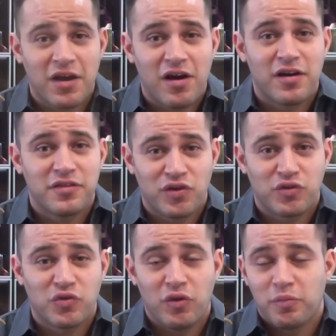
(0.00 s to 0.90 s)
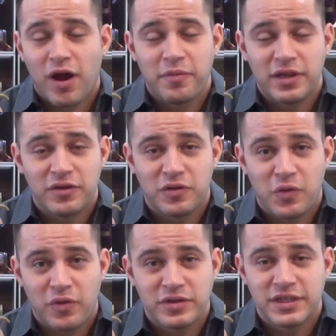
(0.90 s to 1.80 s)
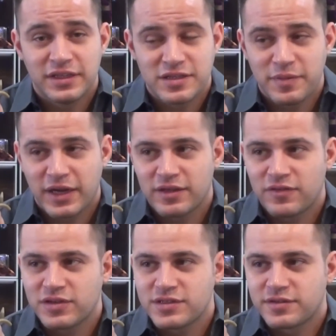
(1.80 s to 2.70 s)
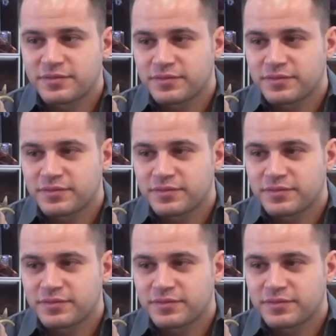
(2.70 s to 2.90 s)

are, they're cool. Probably little horns. It doesn't make a difference.